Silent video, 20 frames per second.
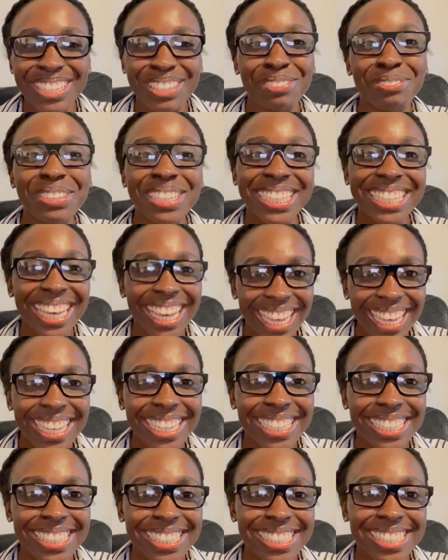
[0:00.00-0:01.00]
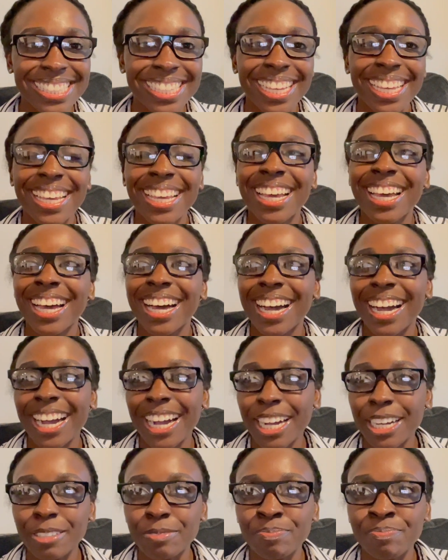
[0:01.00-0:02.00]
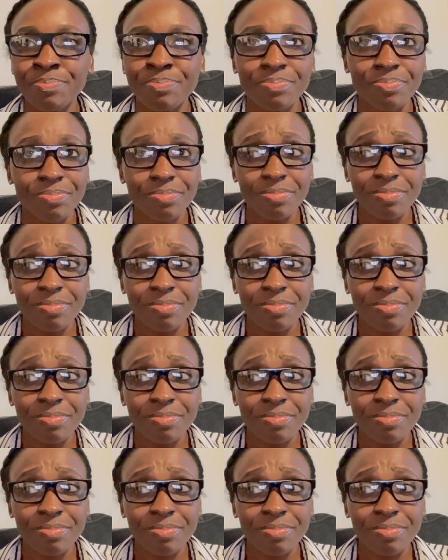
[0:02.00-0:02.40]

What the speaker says: Because um,